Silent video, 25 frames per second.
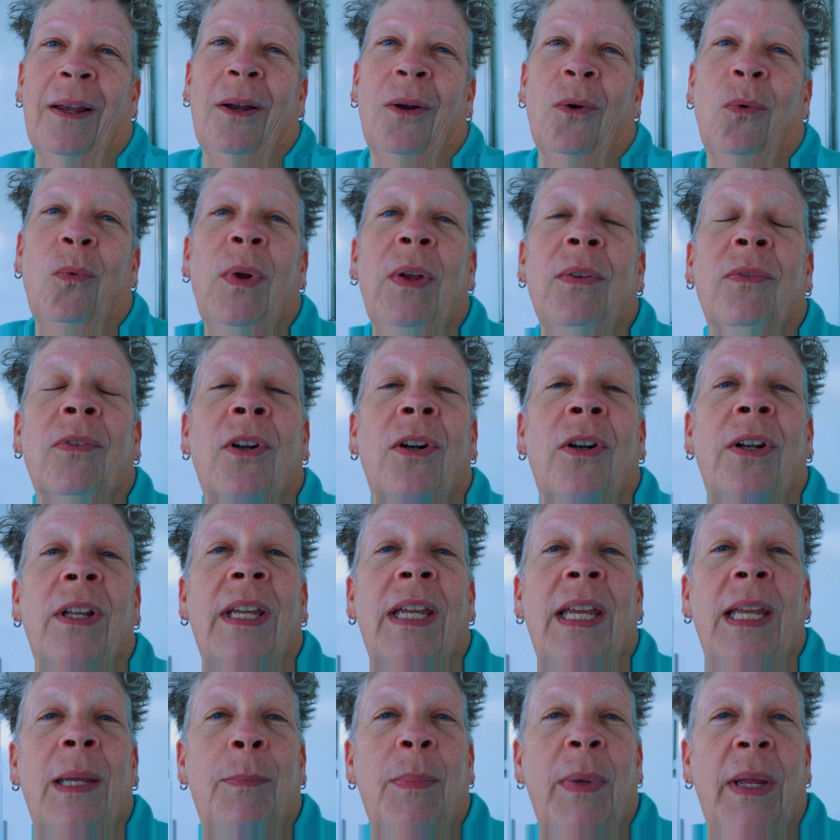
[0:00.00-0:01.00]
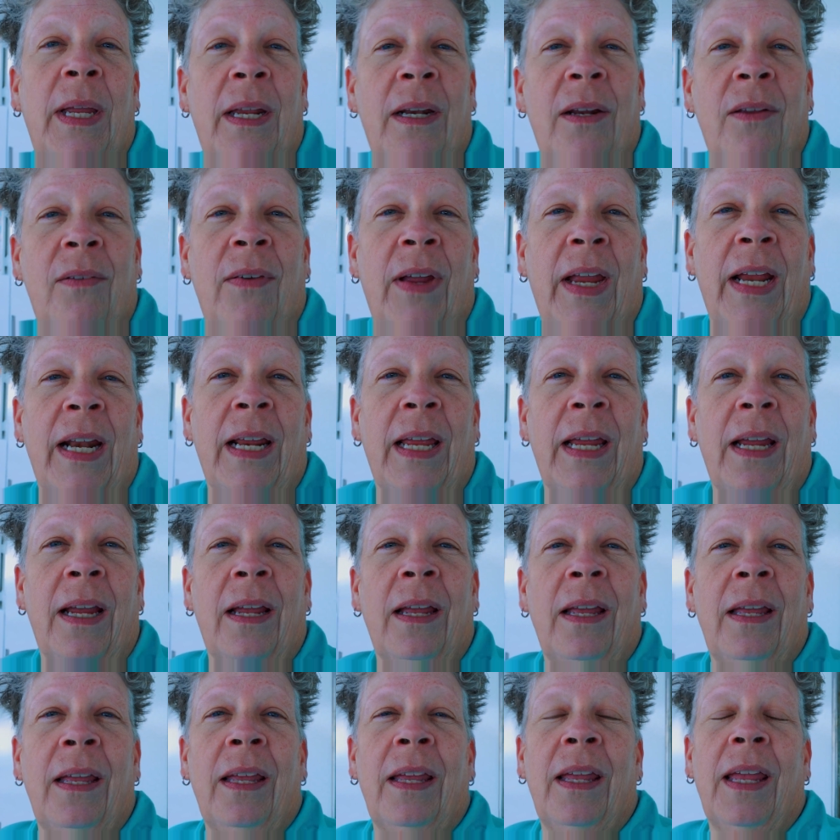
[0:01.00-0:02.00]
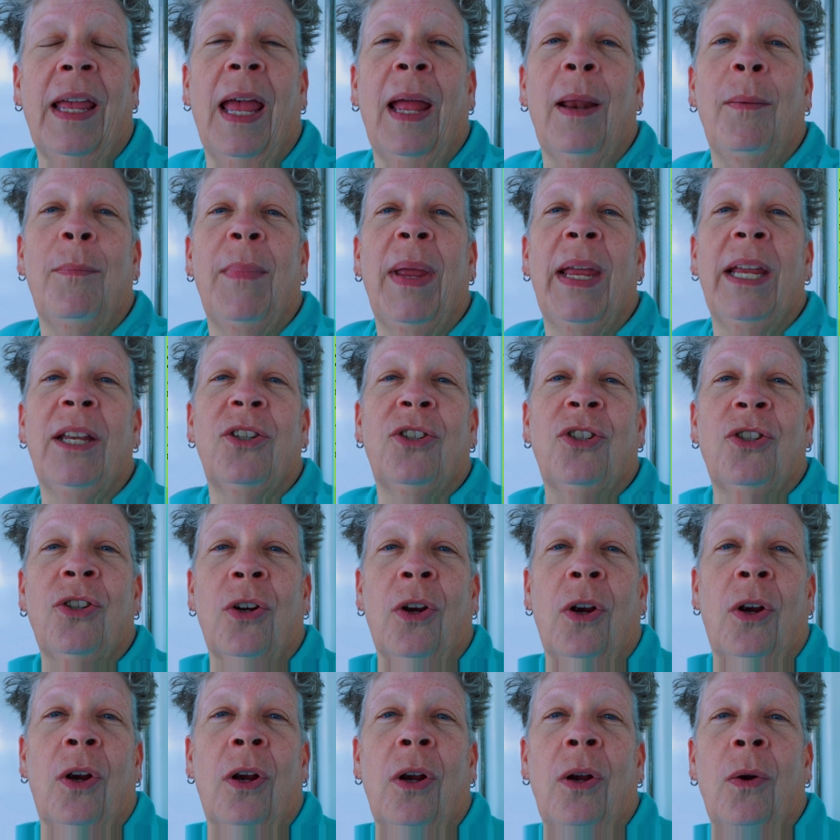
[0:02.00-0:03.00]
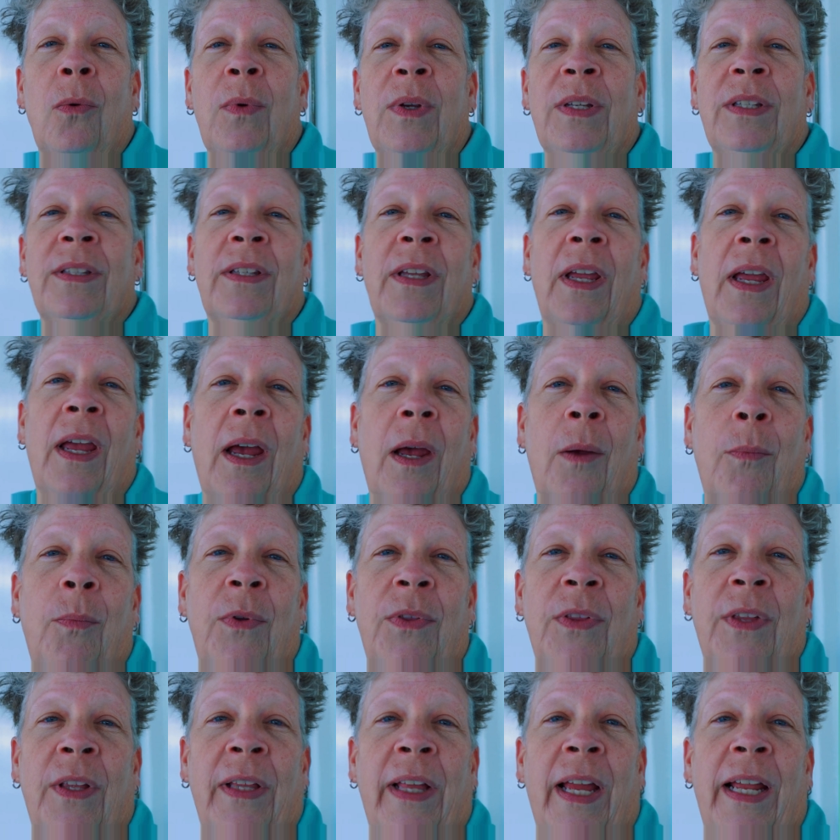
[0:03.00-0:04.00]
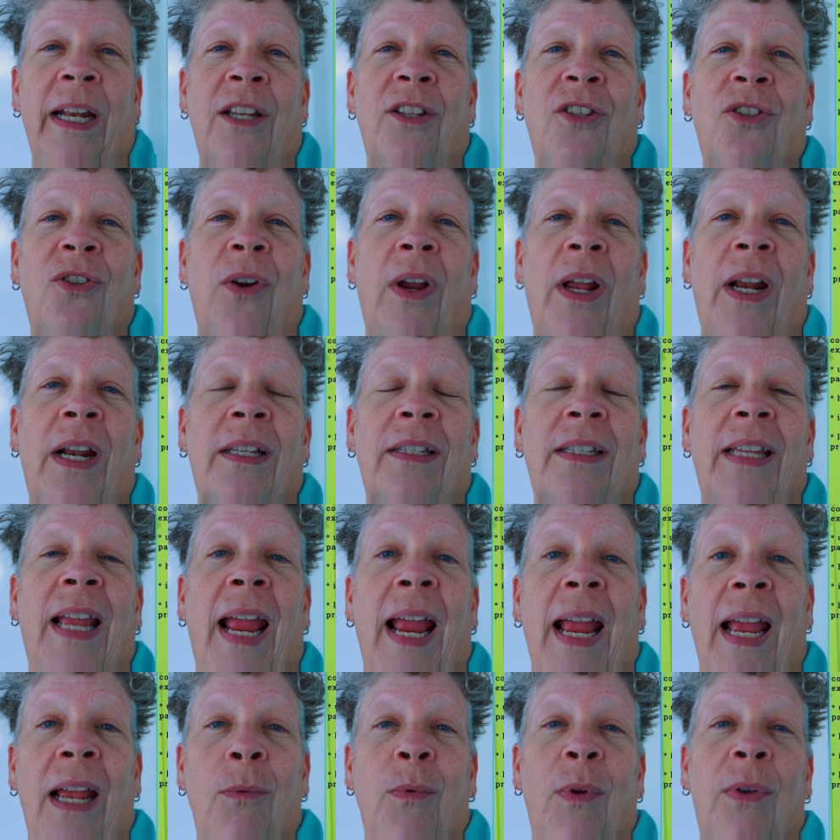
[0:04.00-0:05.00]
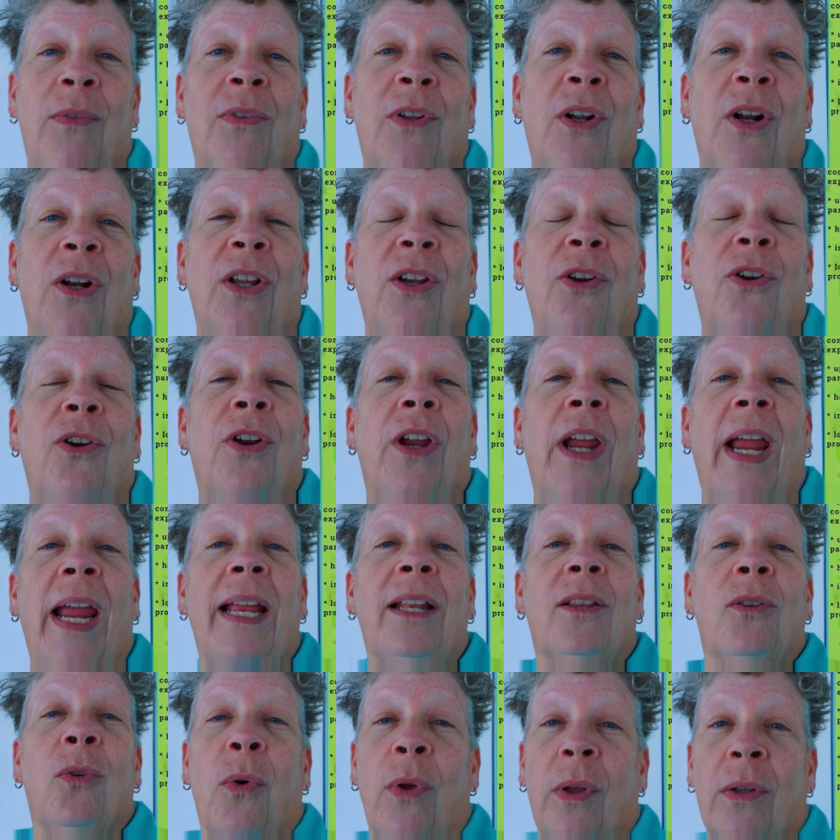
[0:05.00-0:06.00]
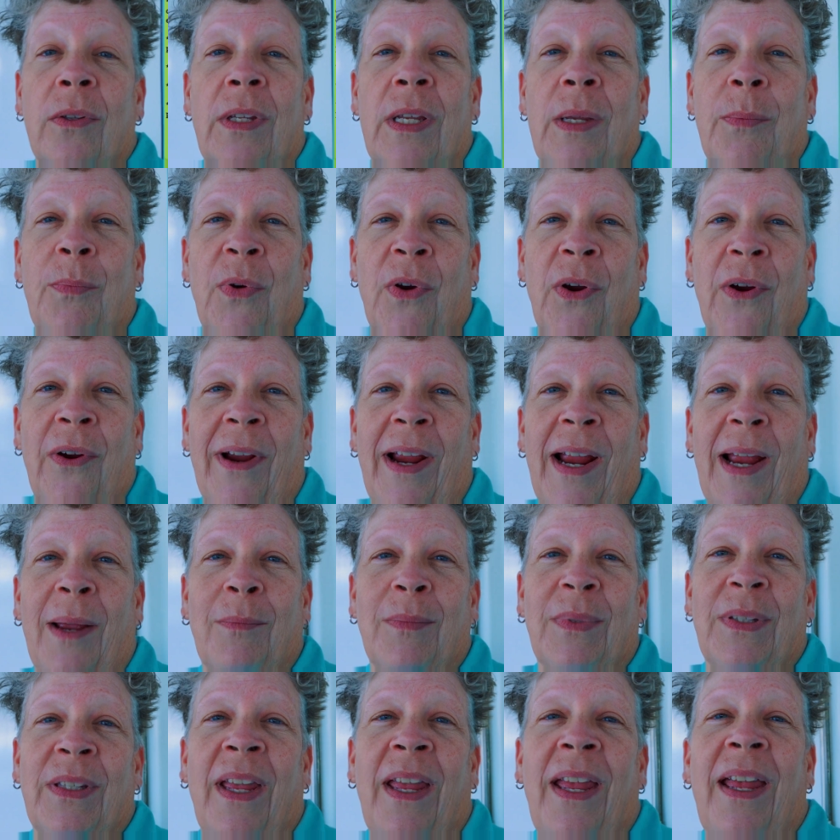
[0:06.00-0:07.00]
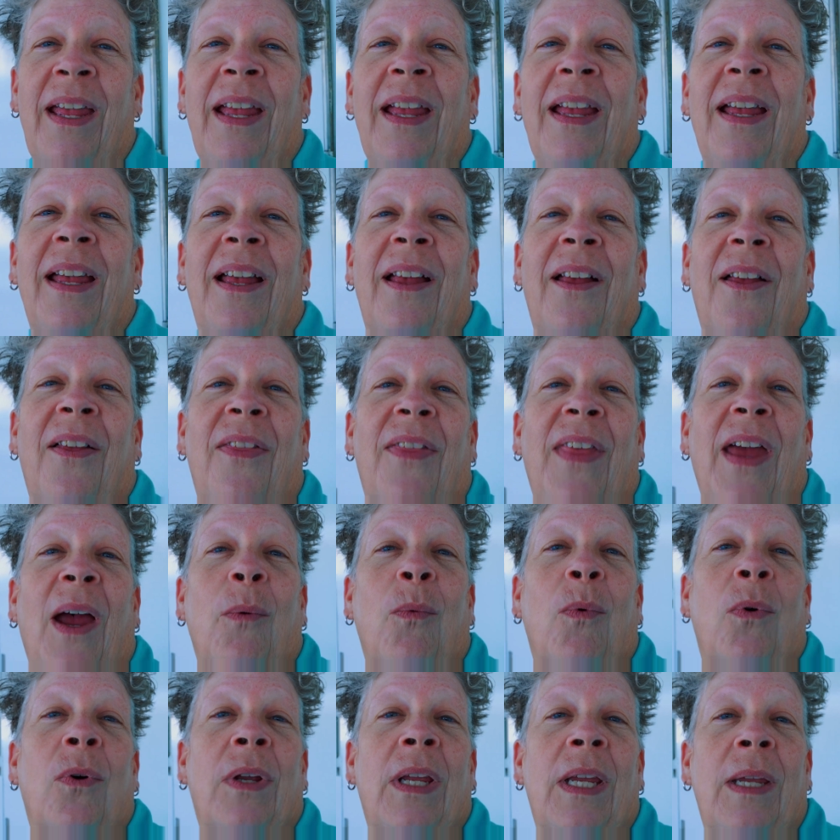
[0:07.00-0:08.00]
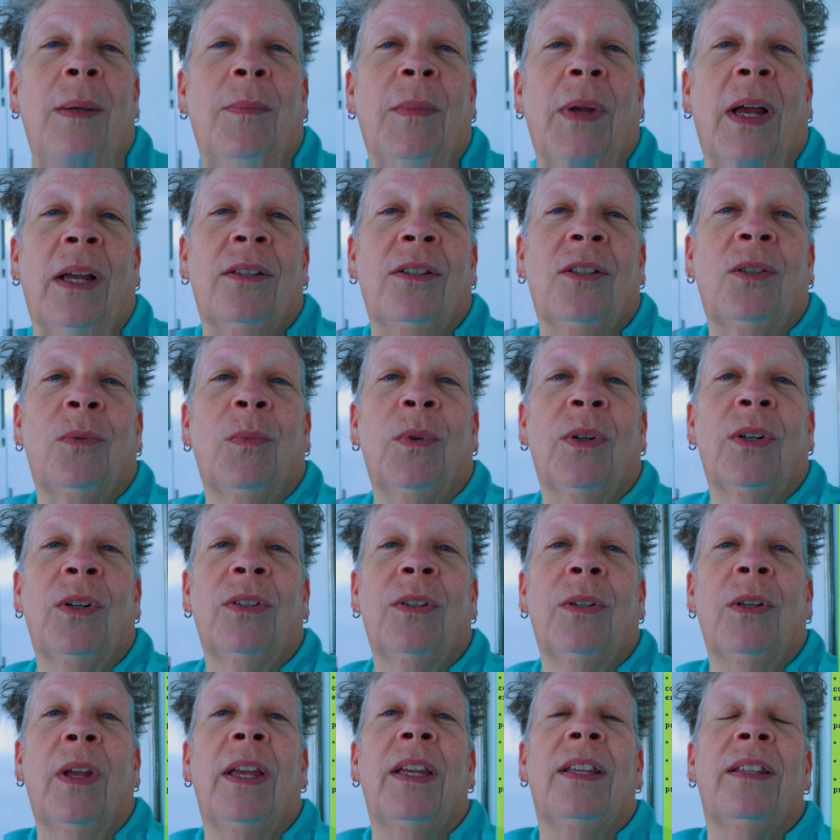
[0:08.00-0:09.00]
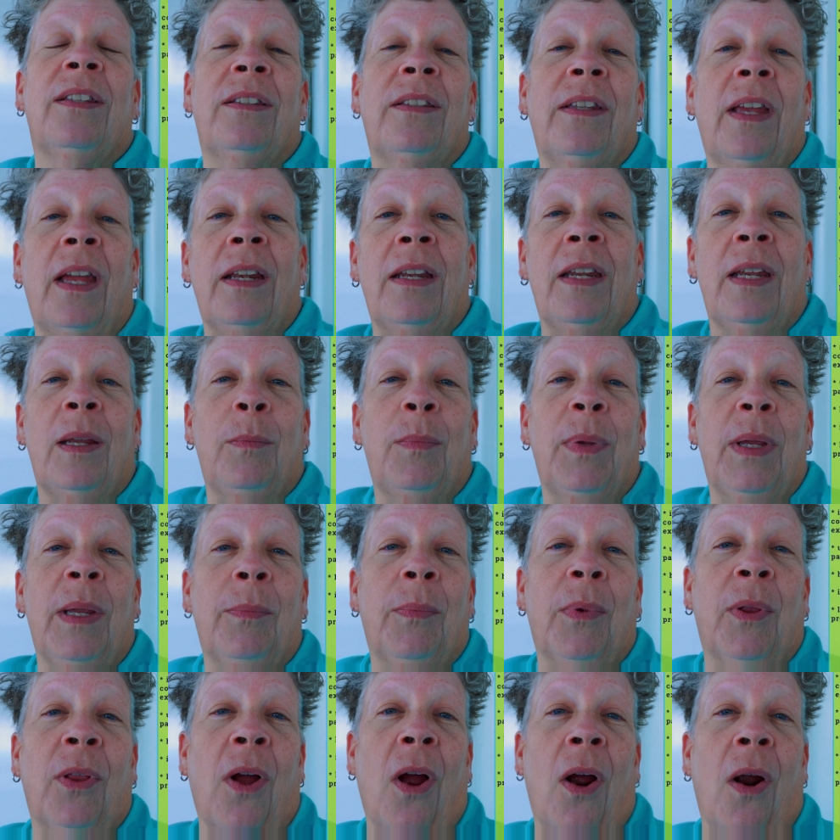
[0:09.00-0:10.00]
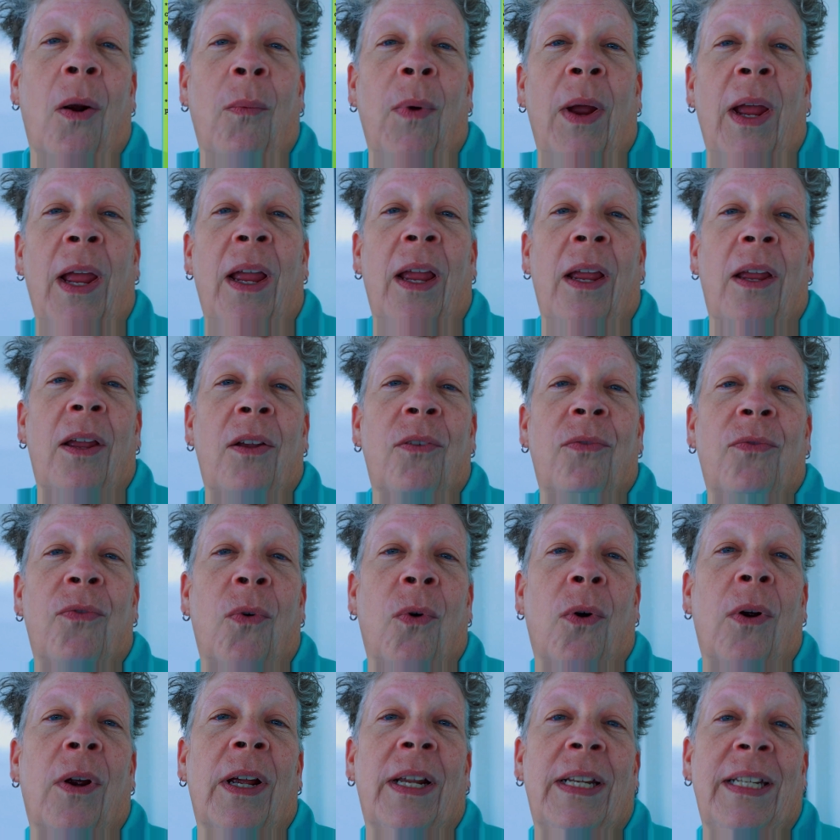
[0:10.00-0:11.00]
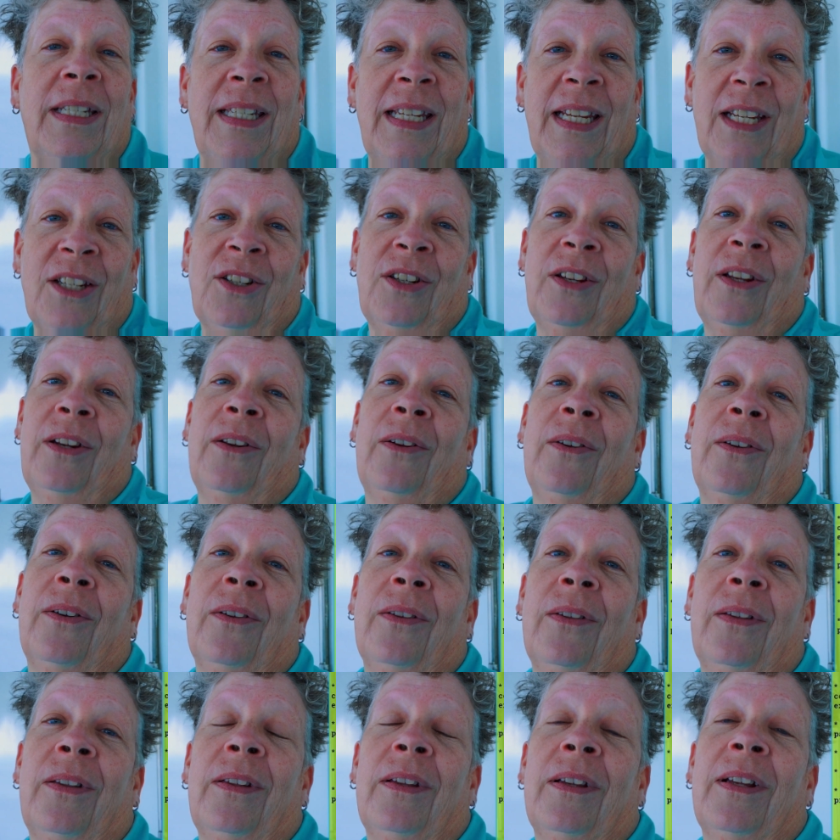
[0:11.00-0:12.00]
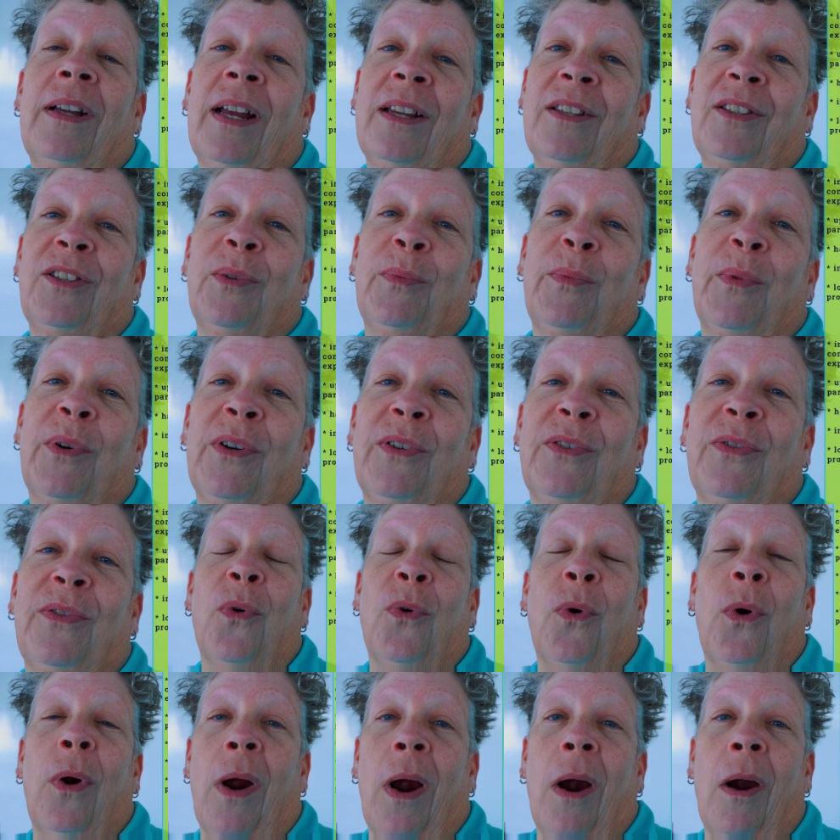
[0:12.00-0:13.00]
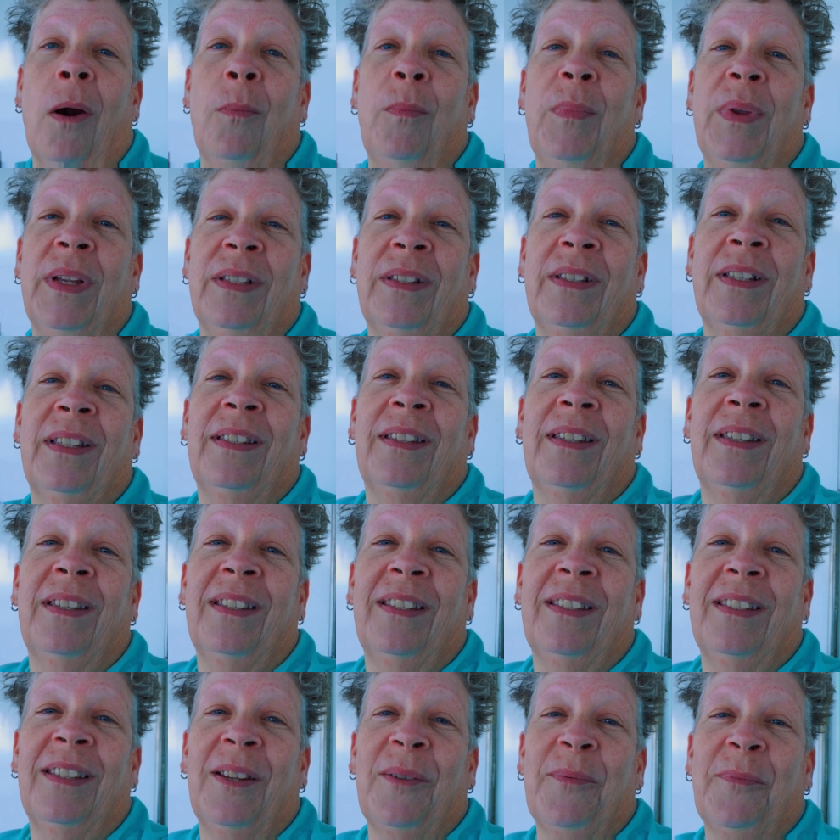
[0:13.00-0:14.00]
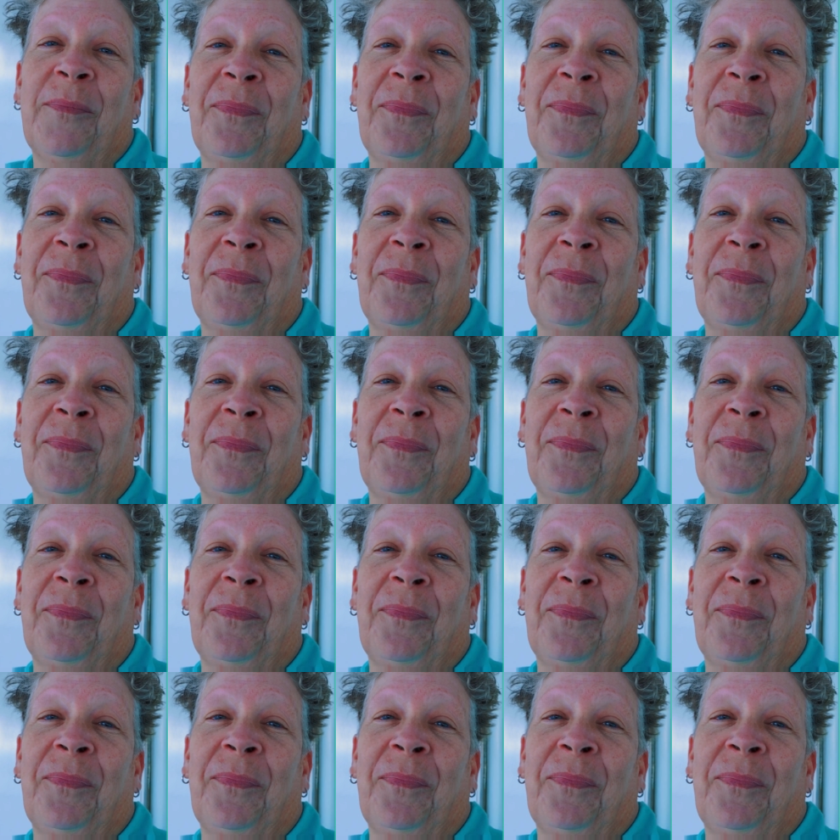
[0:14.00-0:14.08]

We've learned to keep innovating and make sure we stay up with the latest, greatest, and we've learned to create loyalty programs that will keep customers sending people our way for additional customers our businesses.